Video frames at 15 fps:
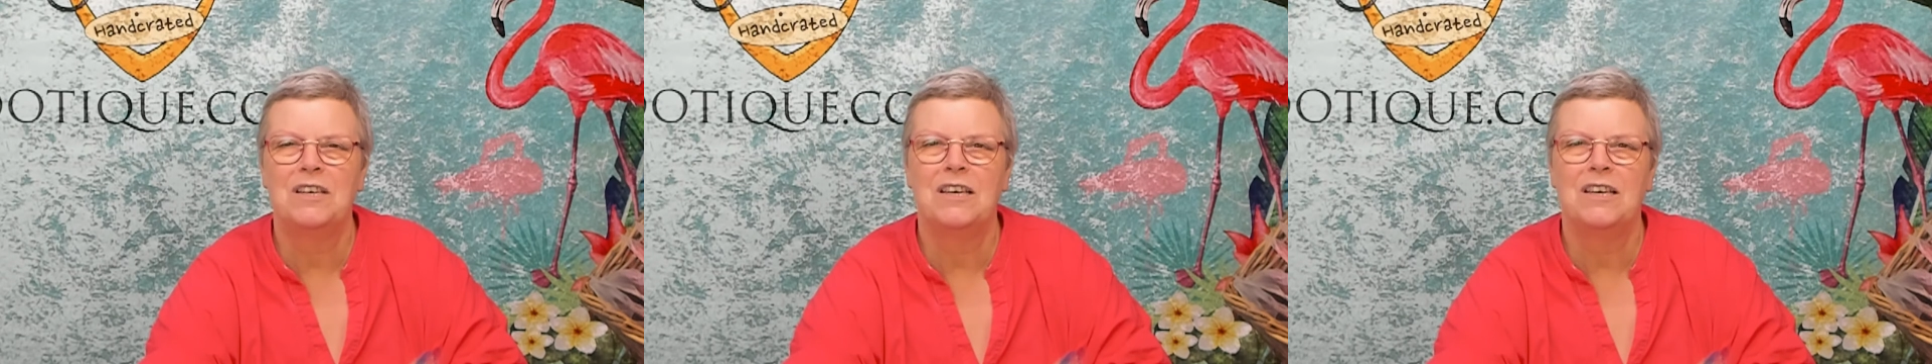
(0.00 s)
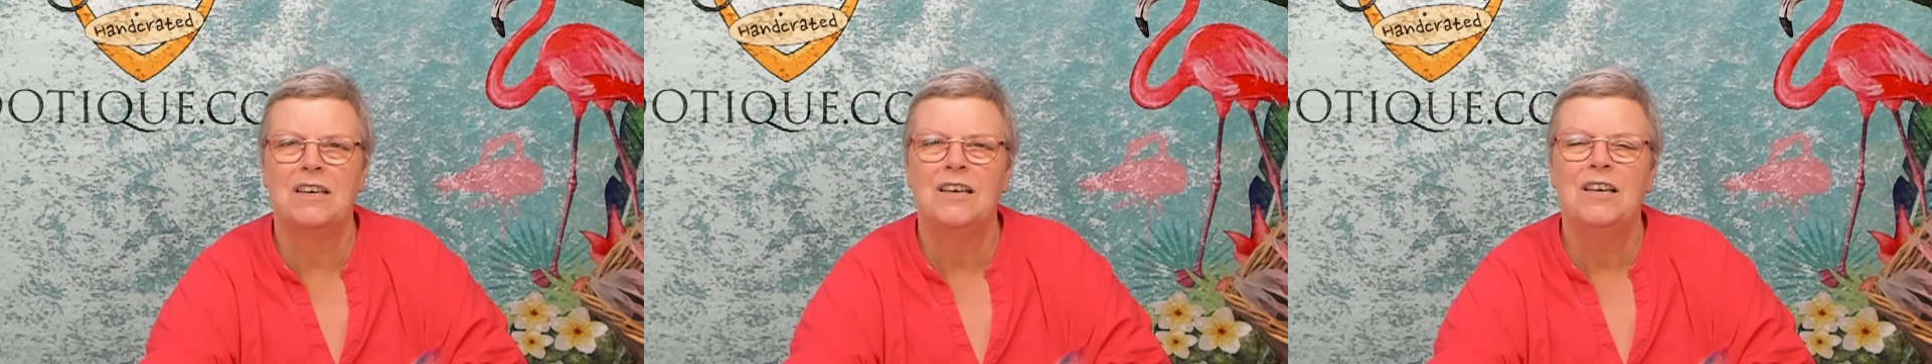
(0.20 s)

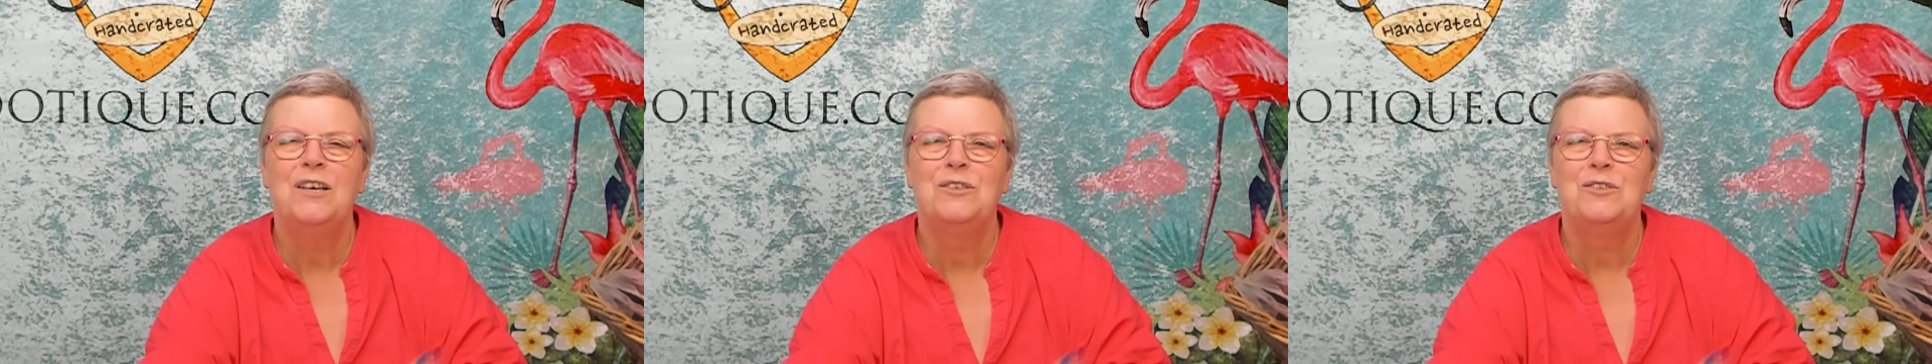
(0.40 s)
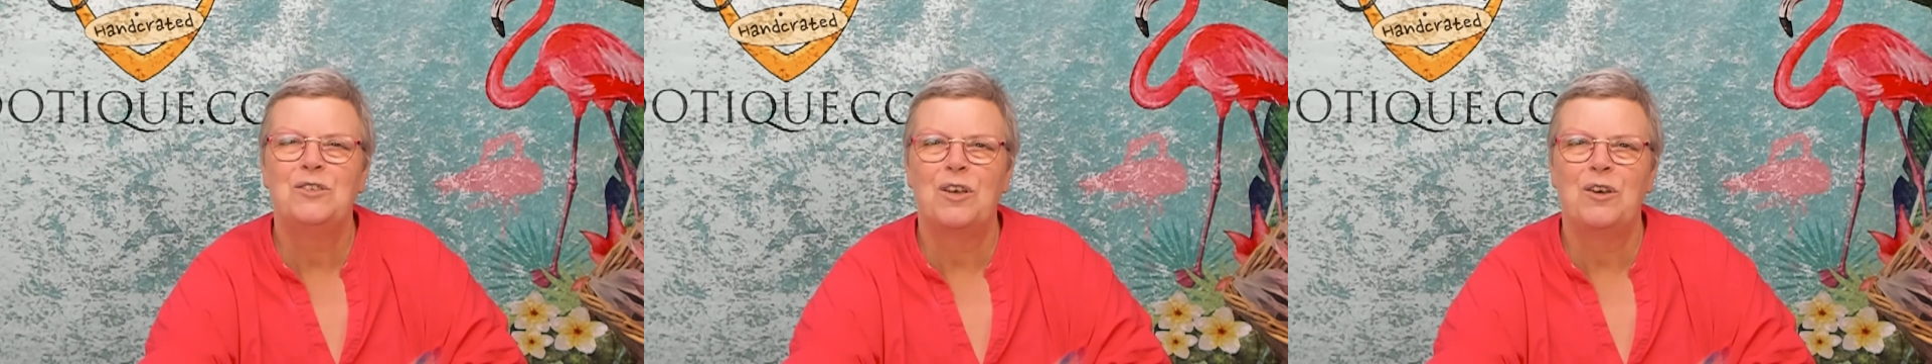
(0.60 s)
here,
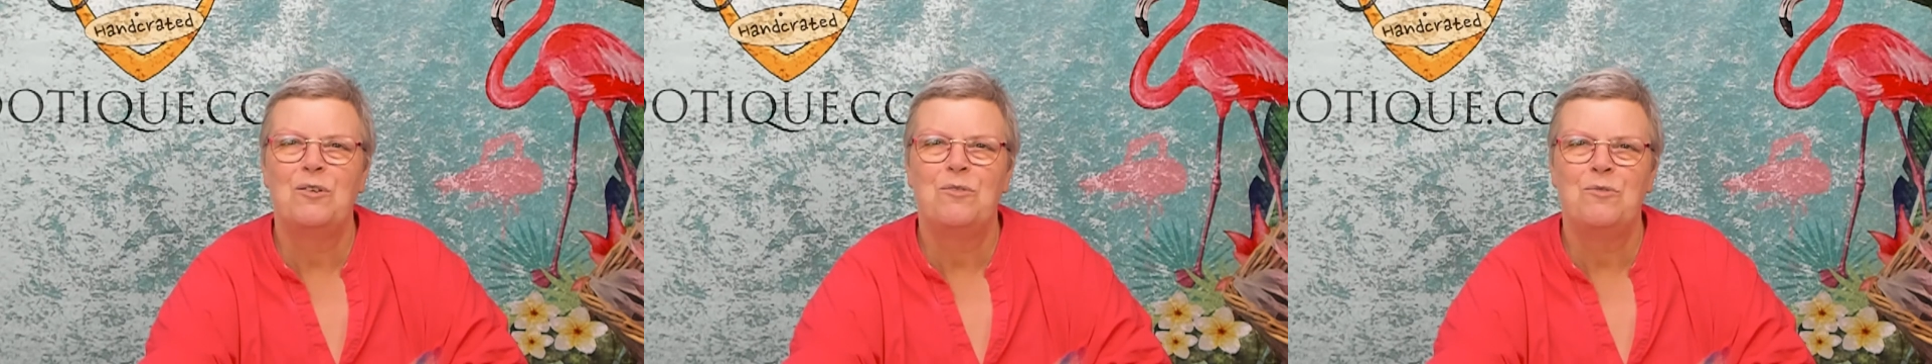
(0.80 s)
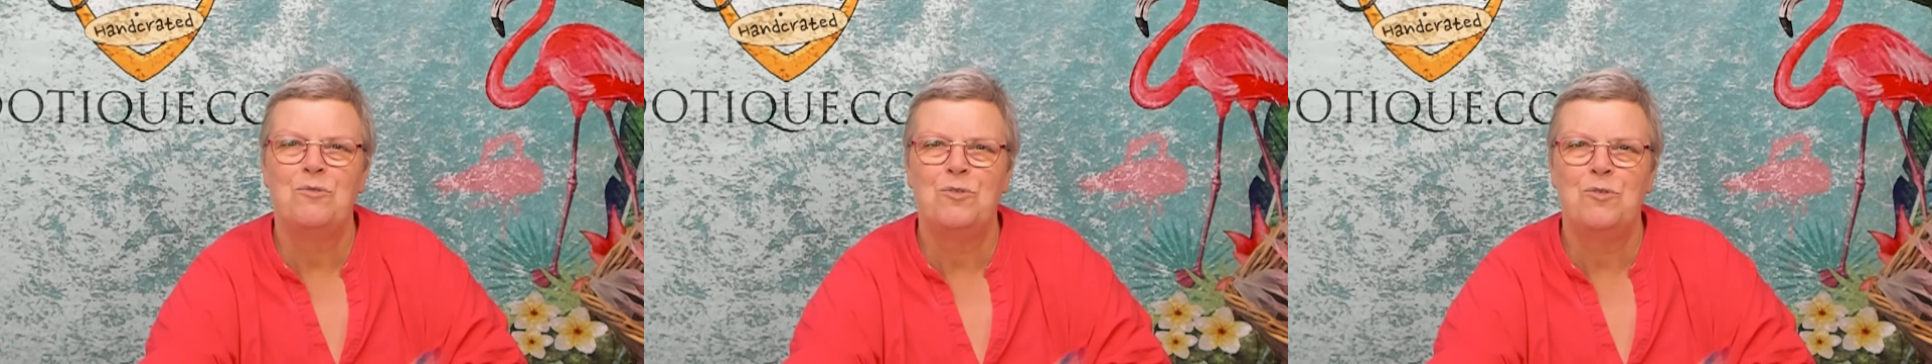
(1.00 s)

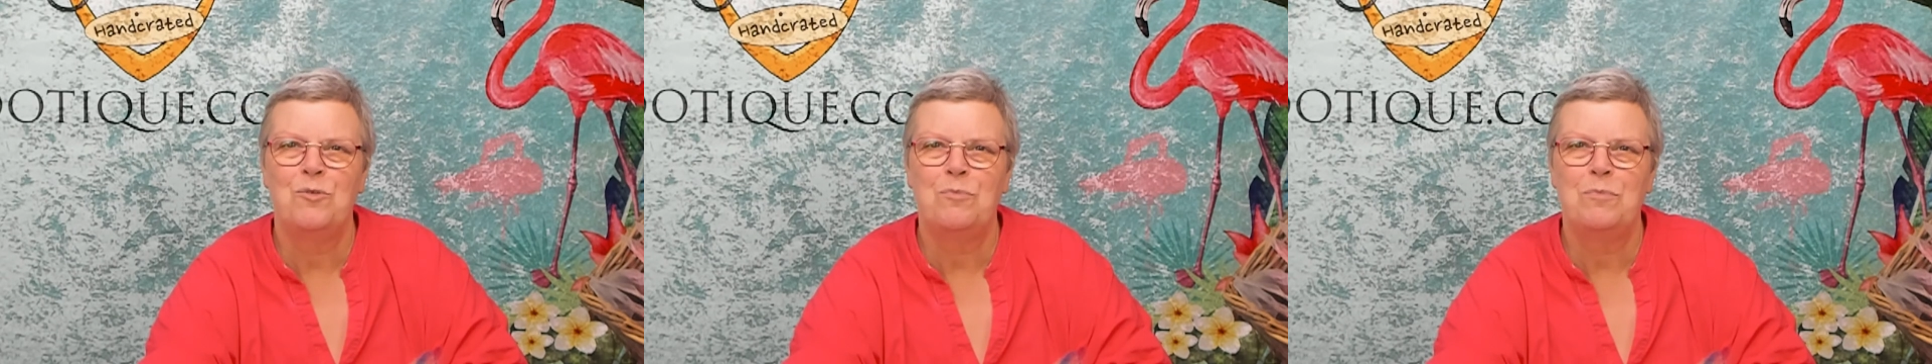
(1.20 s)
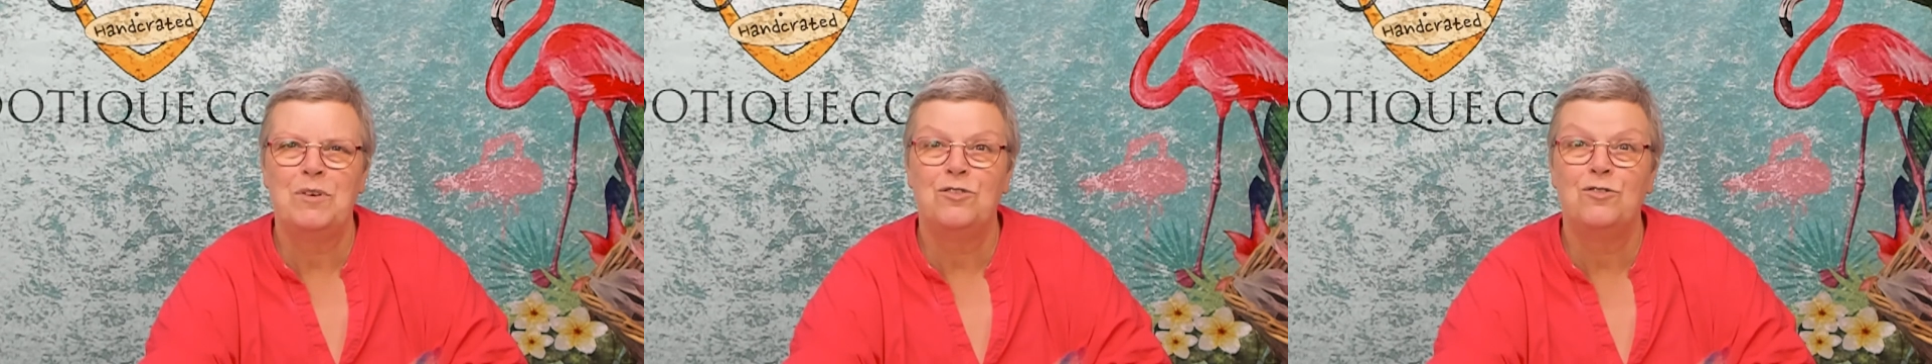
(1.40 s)
so you'll be